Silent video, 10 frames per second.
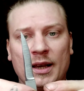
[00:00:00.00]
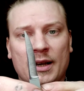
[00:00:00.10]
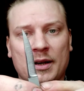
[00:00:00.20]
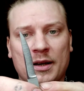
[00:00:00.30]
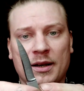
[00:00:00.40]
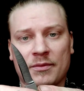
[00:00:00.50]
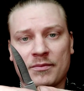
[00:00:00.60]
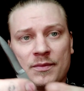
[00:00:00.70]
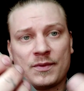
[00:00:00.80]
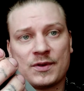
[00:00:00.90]

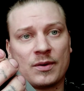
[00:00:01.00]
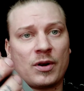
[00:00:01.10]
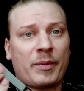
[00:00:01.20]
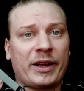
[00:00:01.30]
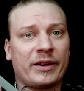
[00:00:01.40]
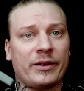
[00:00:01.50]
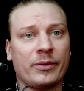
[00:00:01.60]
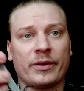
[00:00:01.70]
So what am I going to do